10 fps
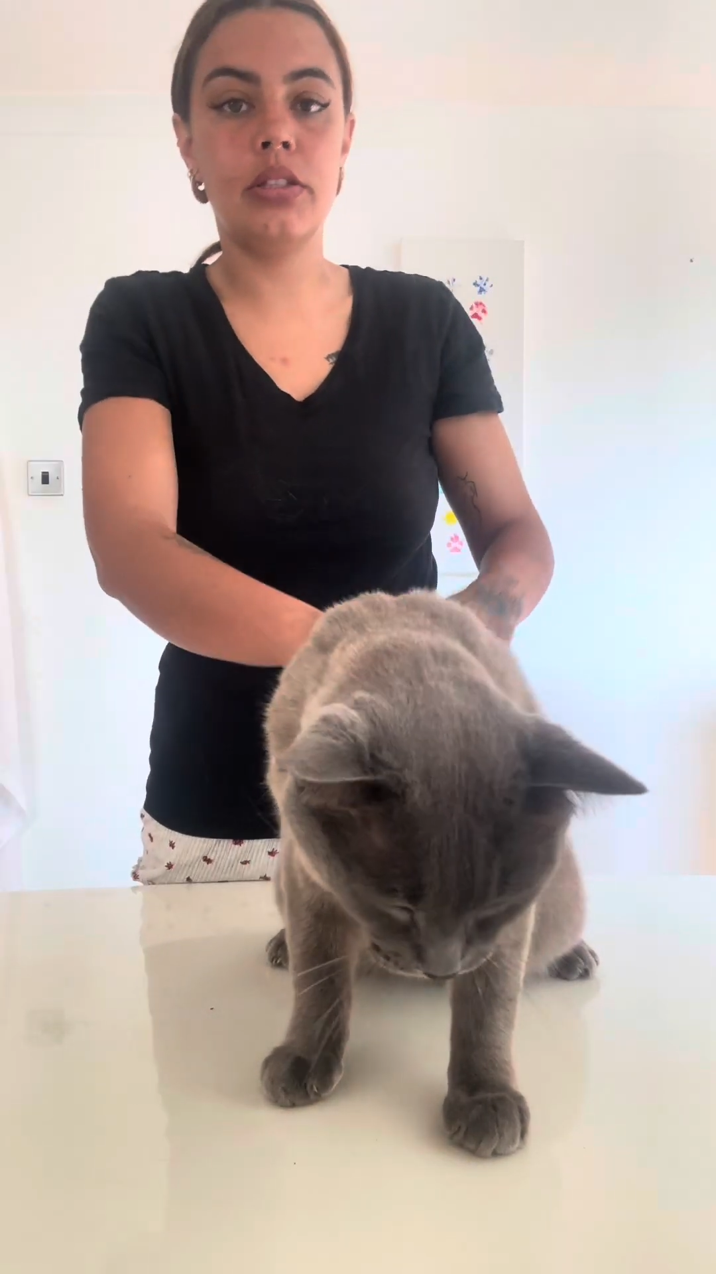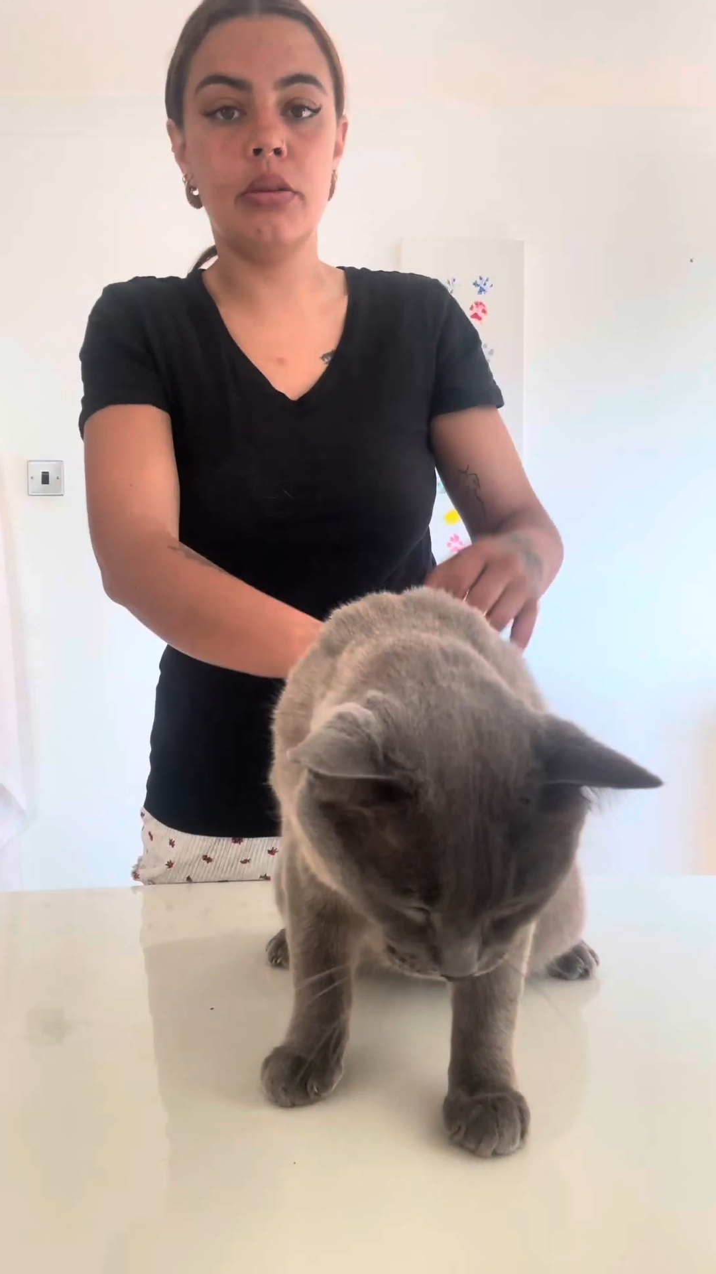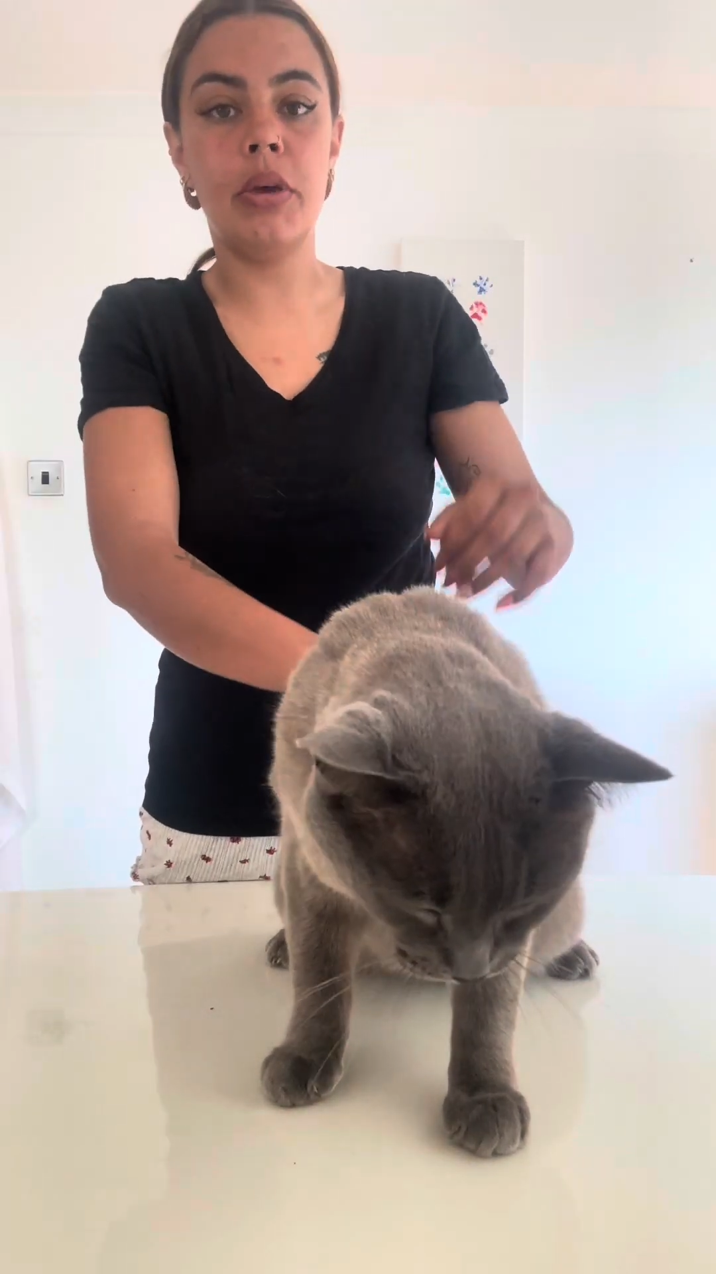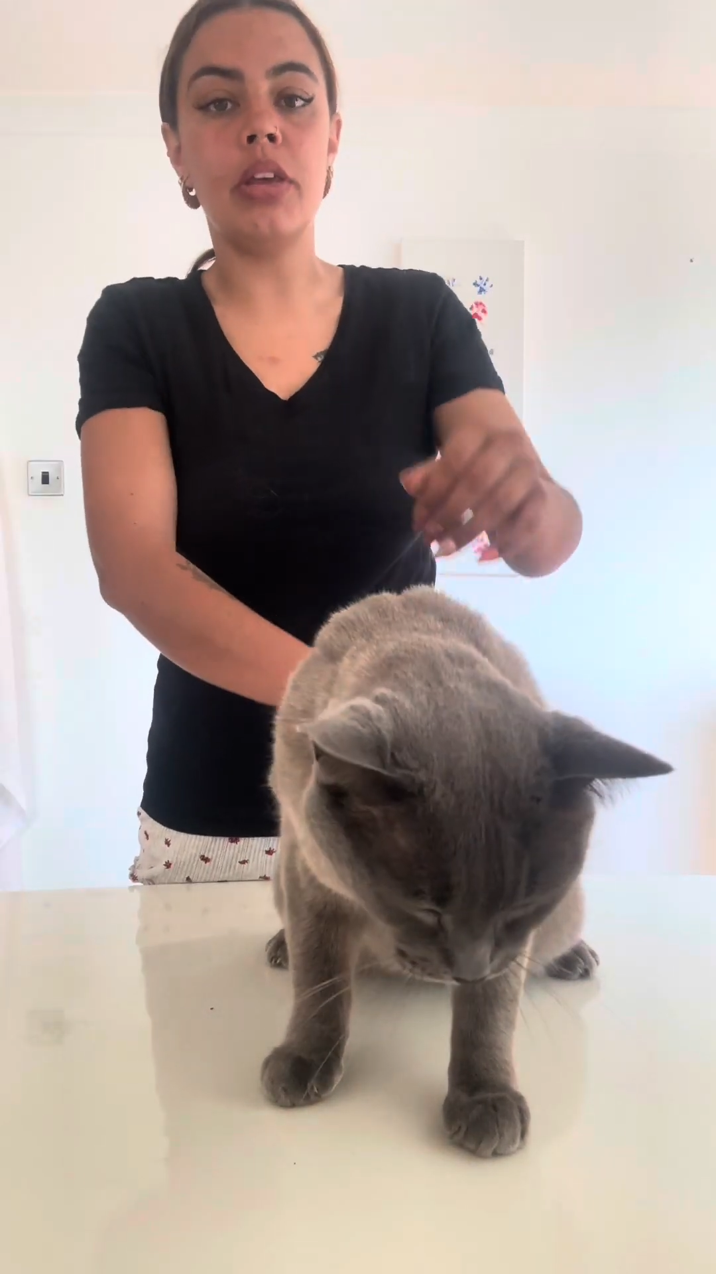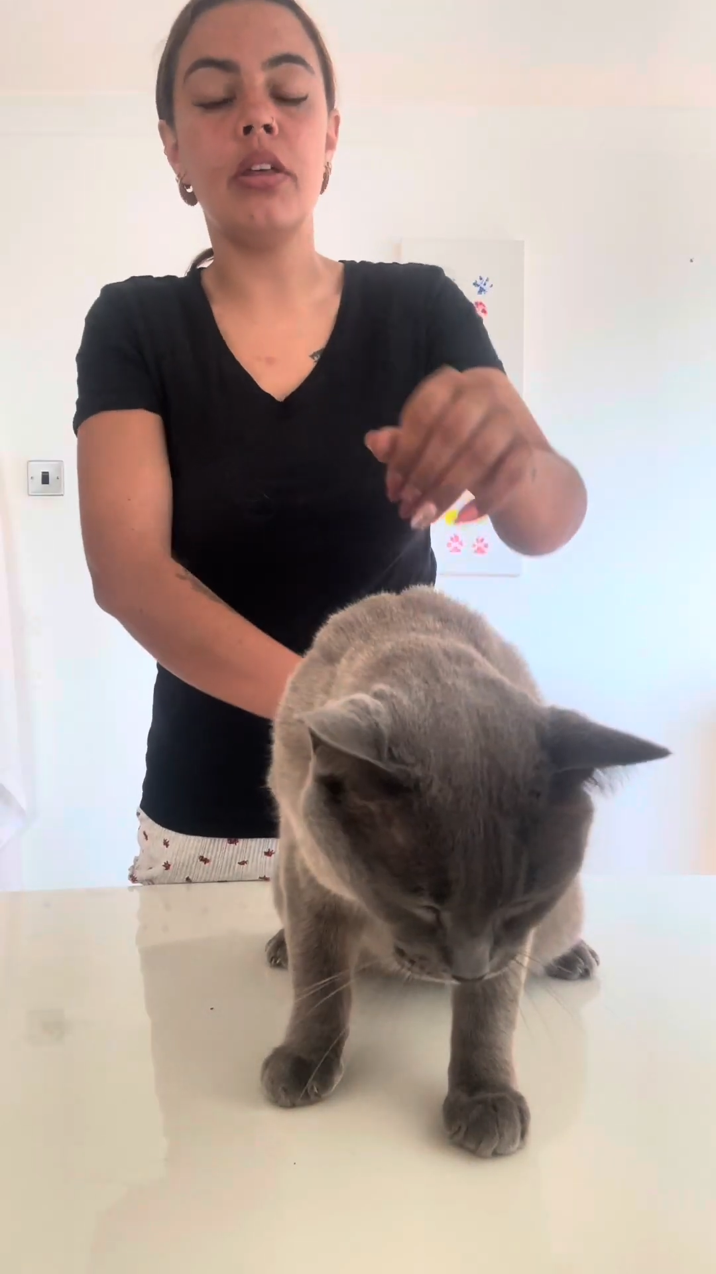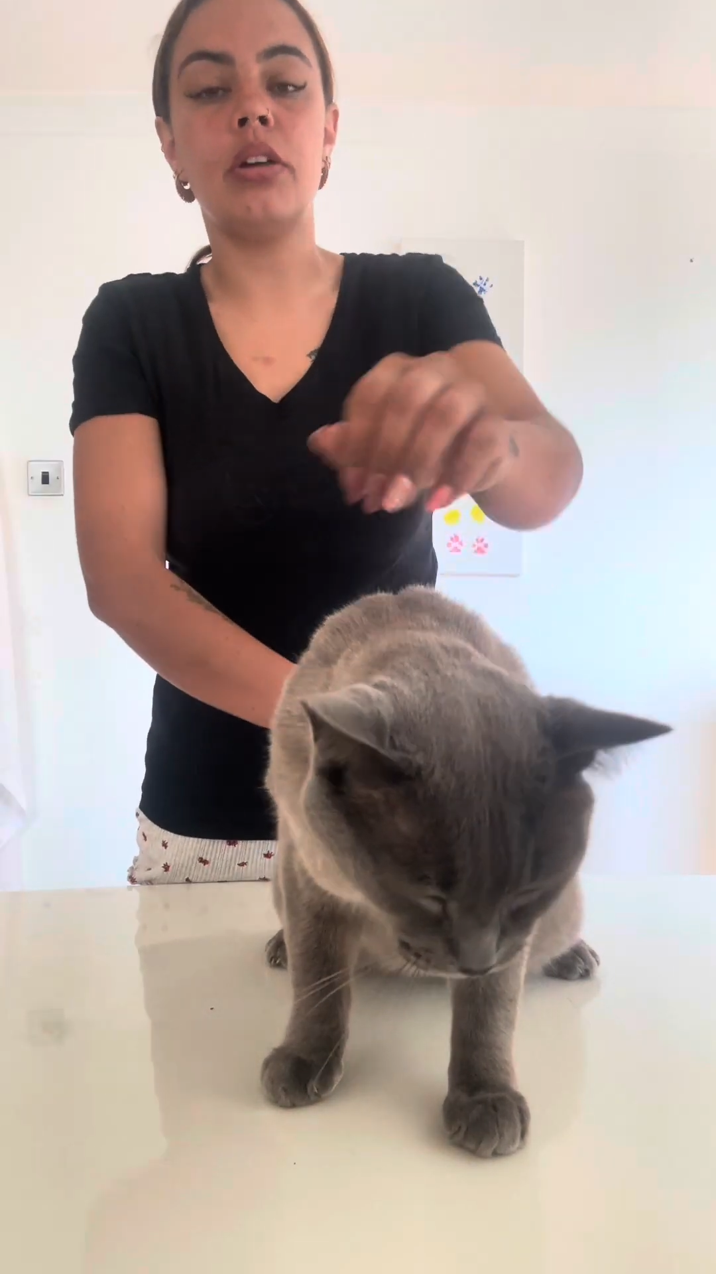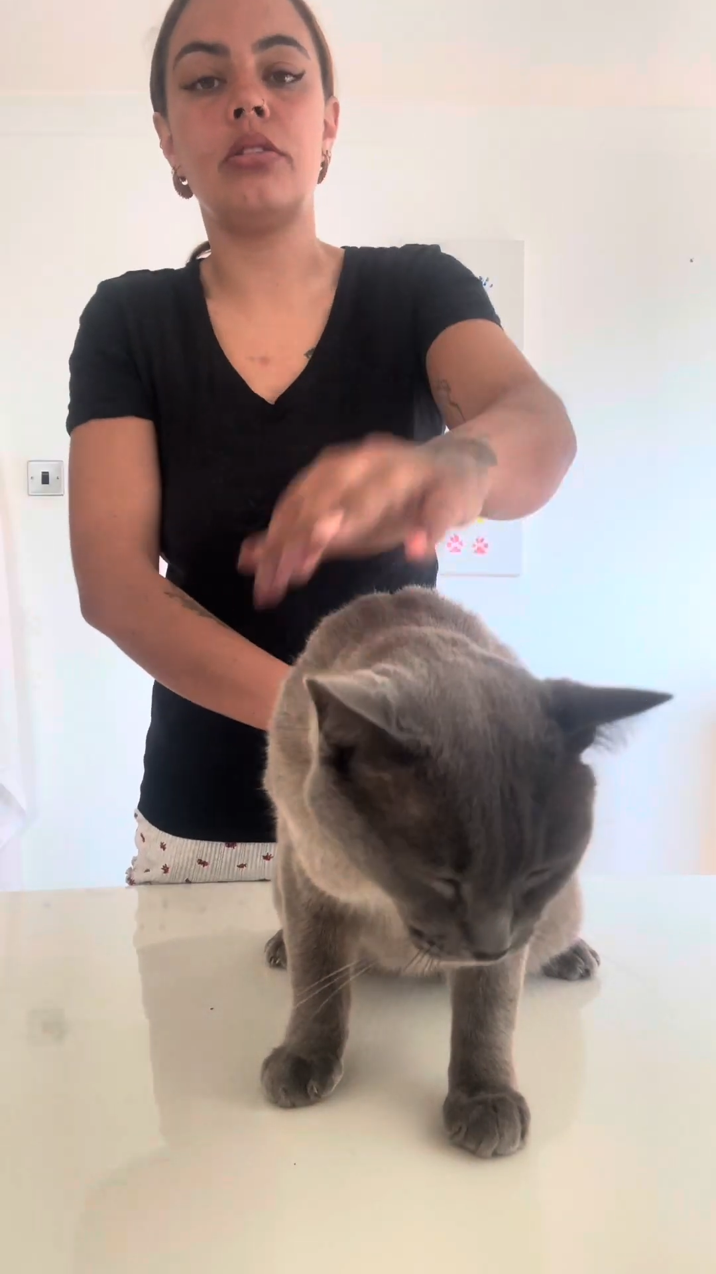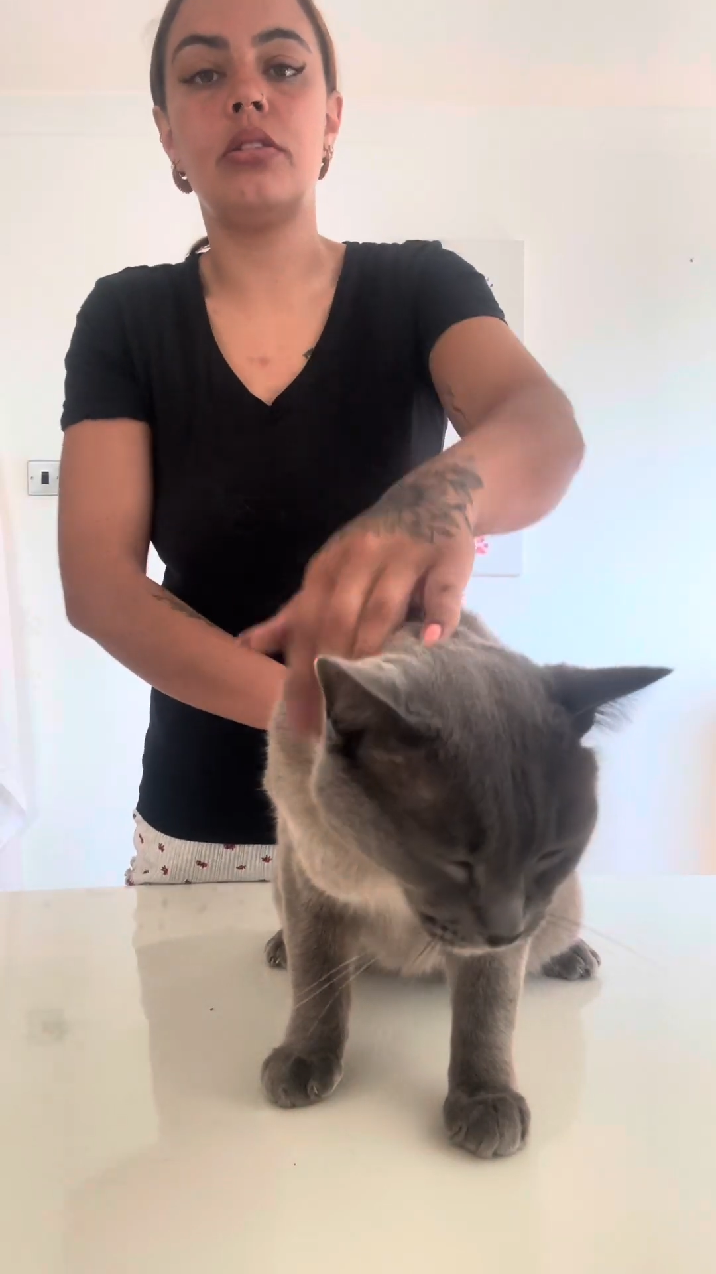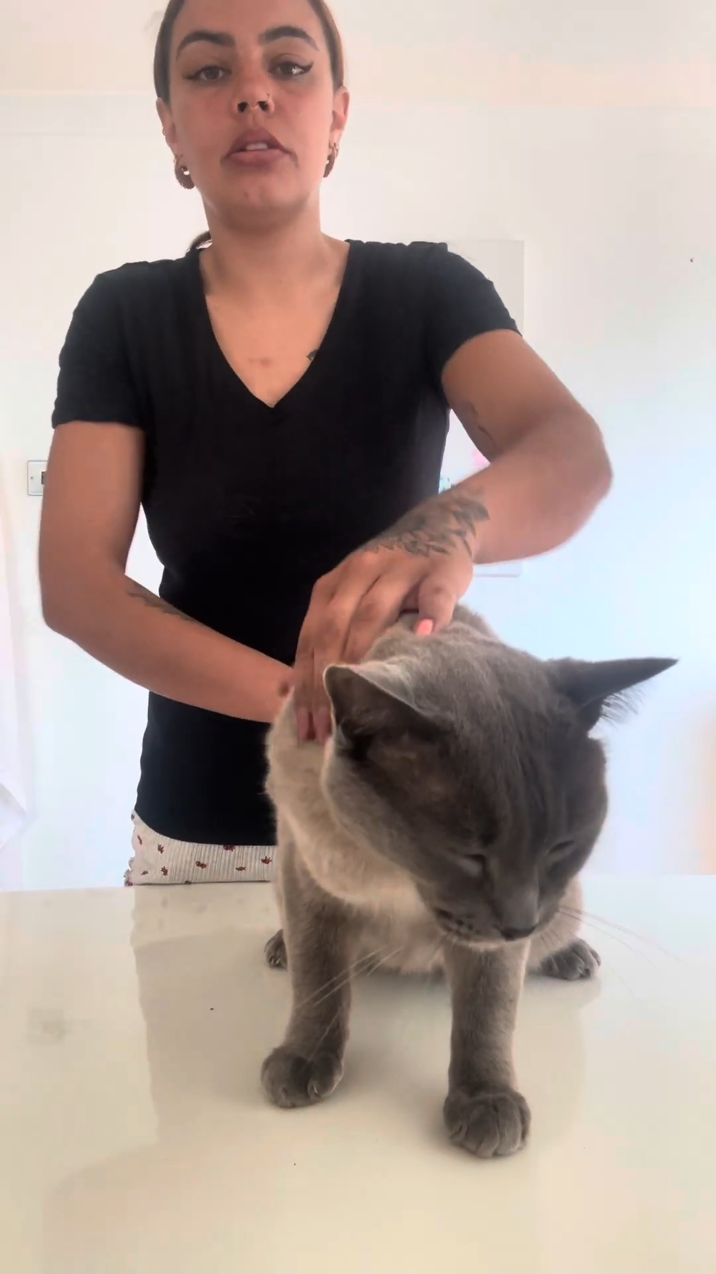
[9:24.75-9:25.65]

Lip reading: to me that